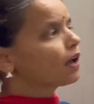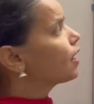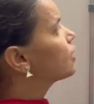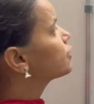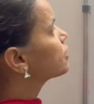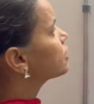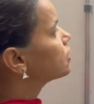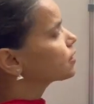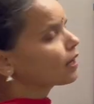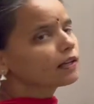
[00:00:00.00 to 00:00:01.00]
Adjacent
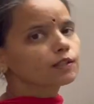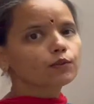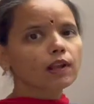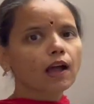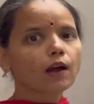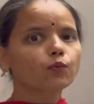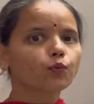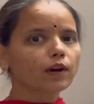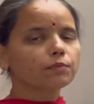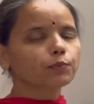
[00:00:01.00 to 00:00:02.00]
sides will have
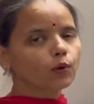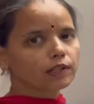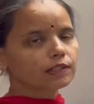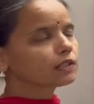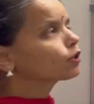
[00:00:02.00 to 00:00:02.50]
one point in